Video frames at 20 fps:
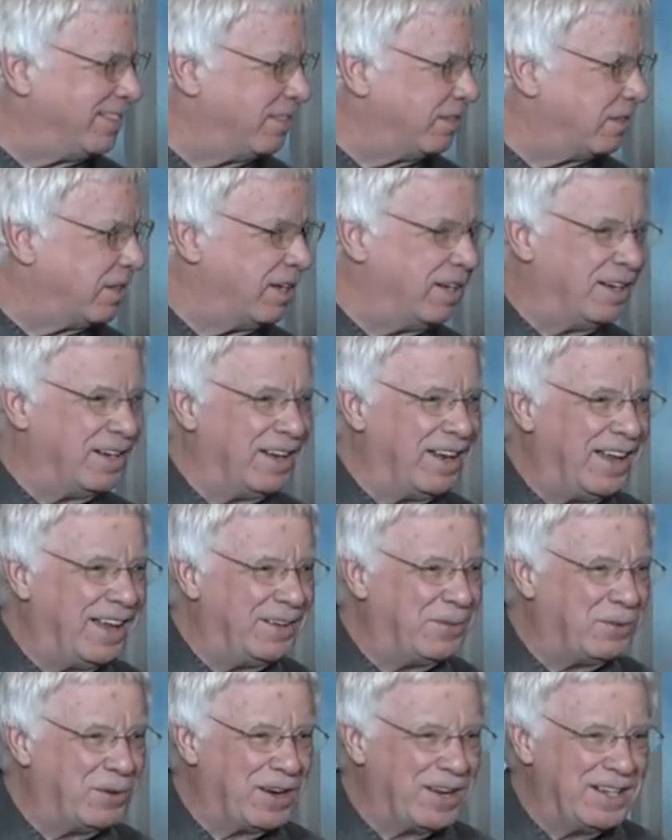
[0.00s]
they didn't
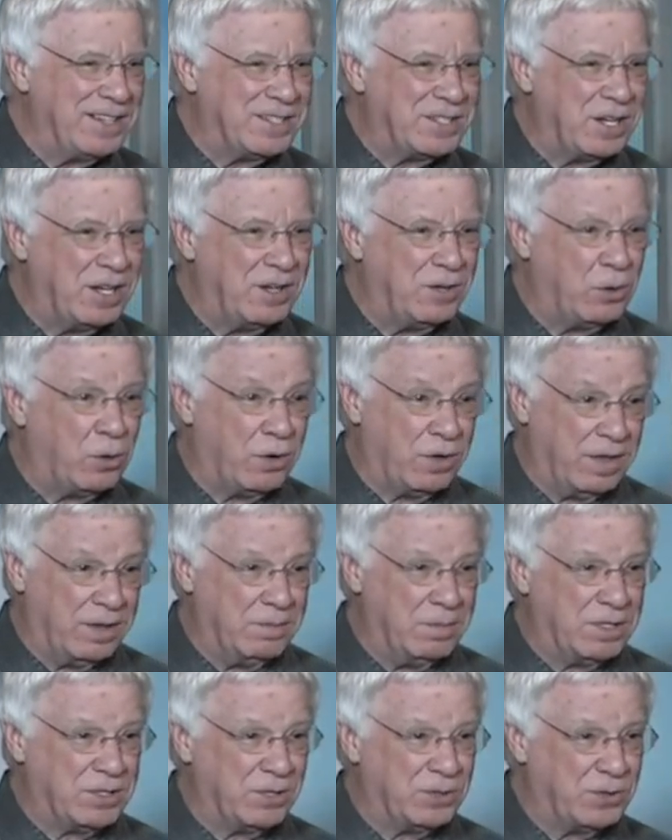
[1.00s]
like what I said, or they
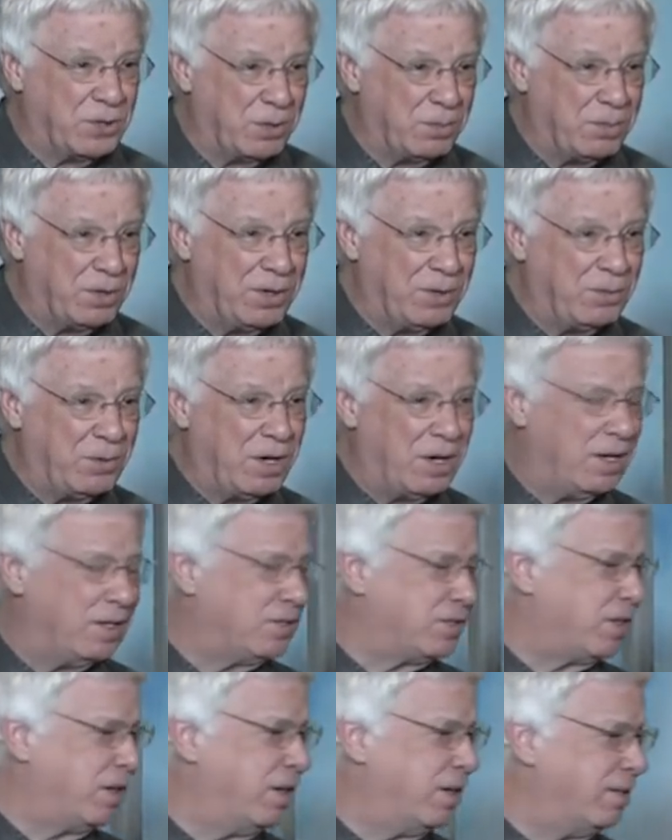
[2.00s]
misinterpreted what I
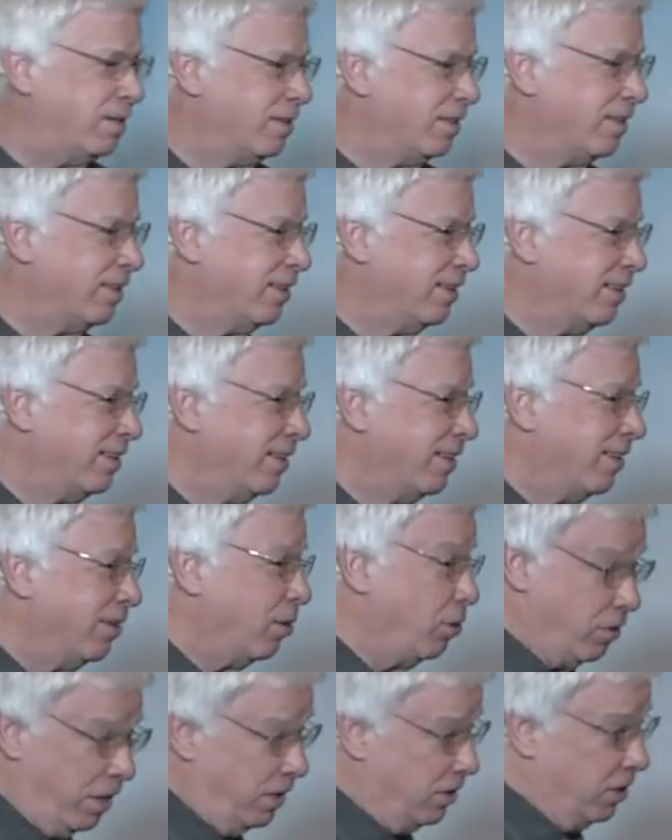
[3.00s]
said,
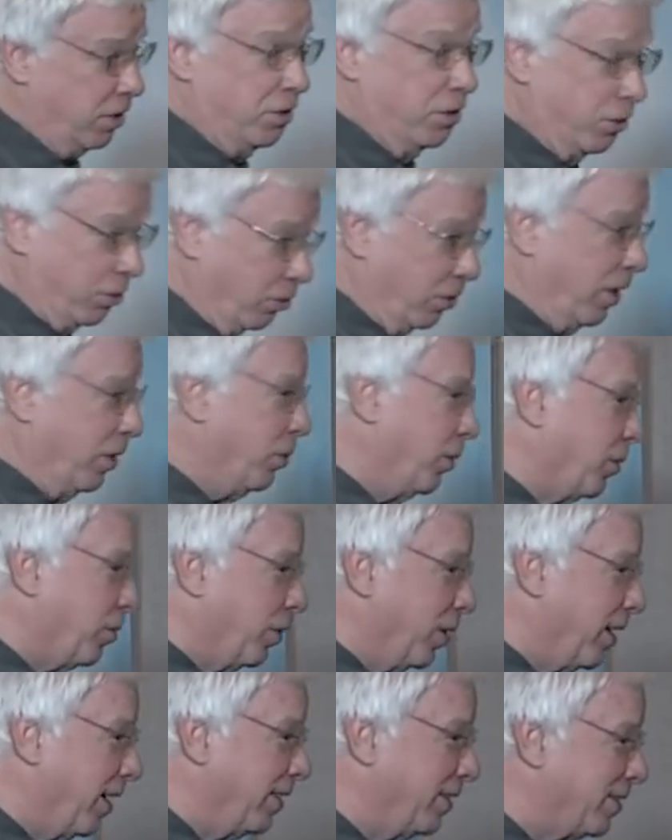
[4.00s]
or they didn't agree with
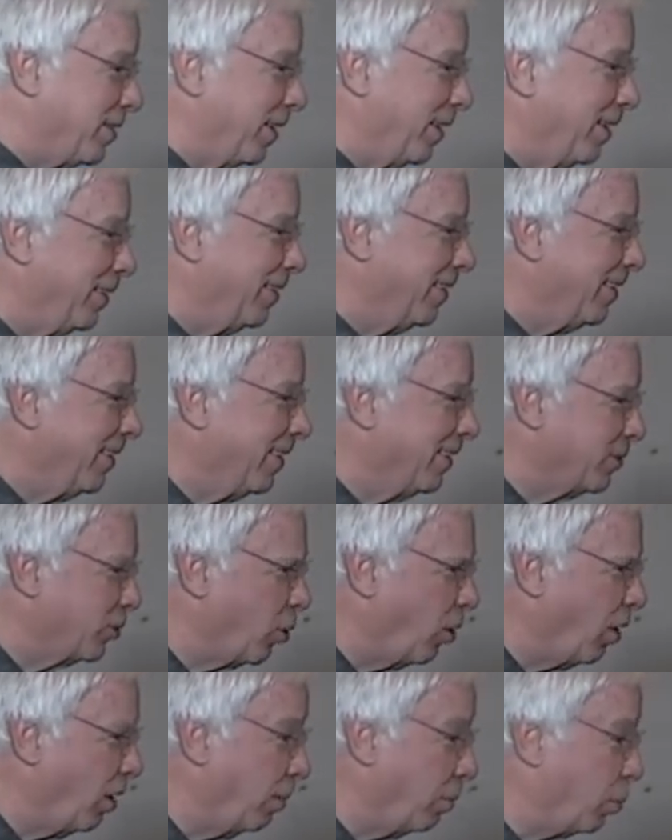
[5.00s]
what I said. It's
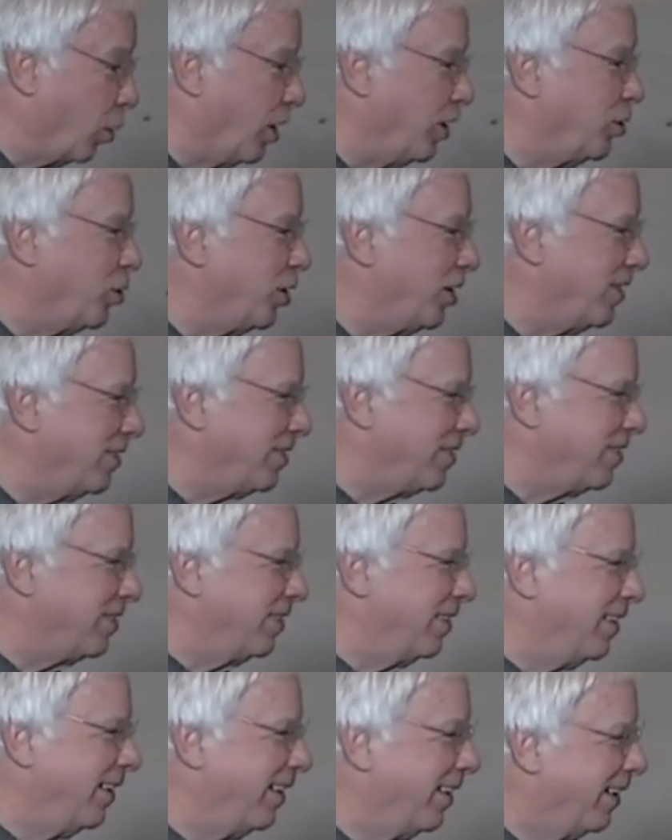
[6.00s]
called prejudice.
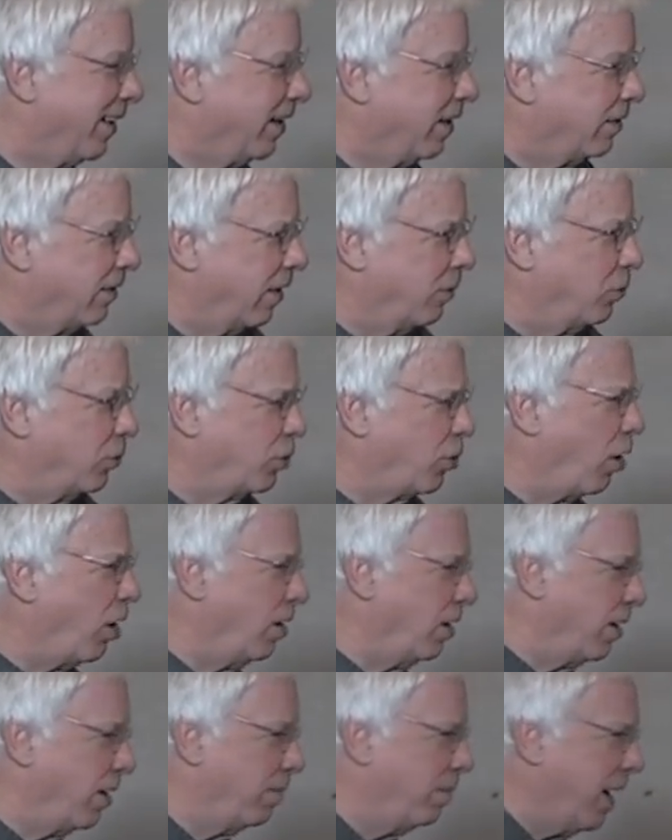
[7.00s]
They would call
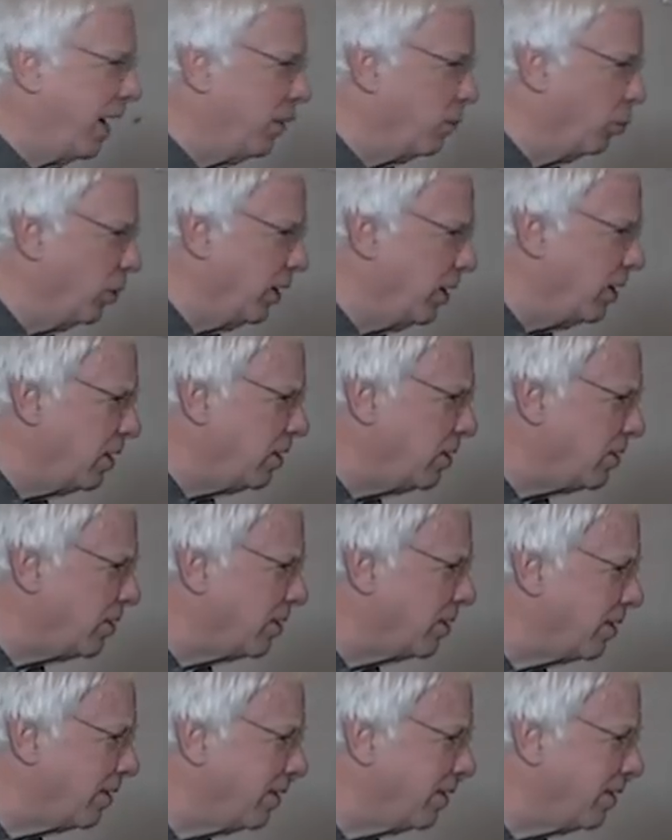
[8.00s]
it a bad witness.